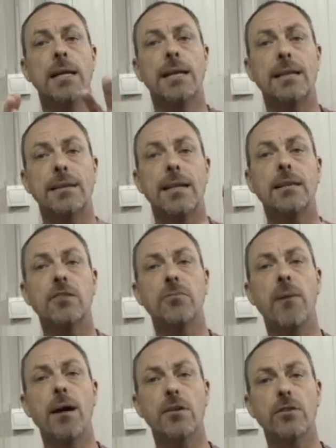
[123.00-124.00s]
Now to take this
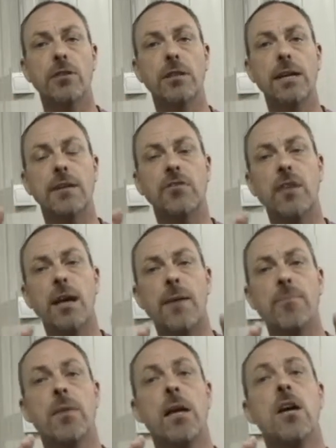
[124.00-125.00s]
model to the next
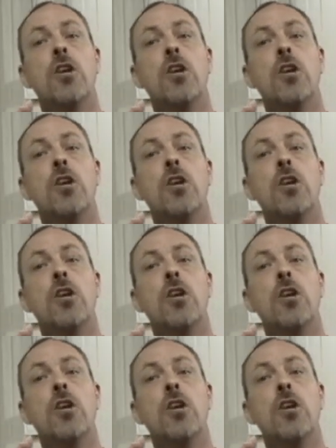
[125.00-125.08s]
step,